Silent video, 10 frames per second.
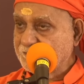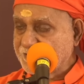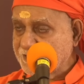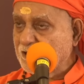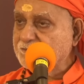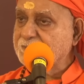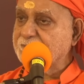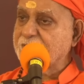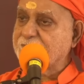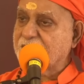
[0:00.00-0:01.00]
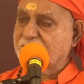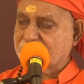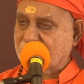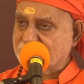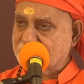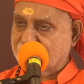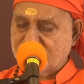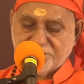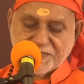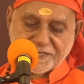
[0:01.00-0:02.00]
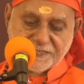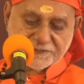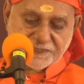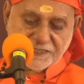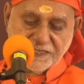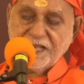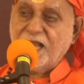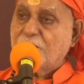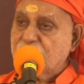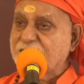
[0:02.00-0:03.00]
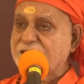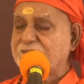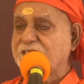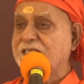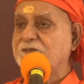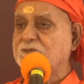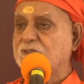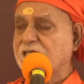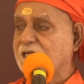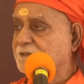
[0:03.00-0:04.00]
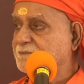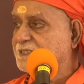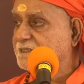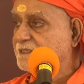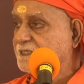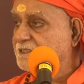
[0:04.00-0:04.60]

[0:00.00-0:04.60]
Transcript: Very often people are asking, how can we give to the government?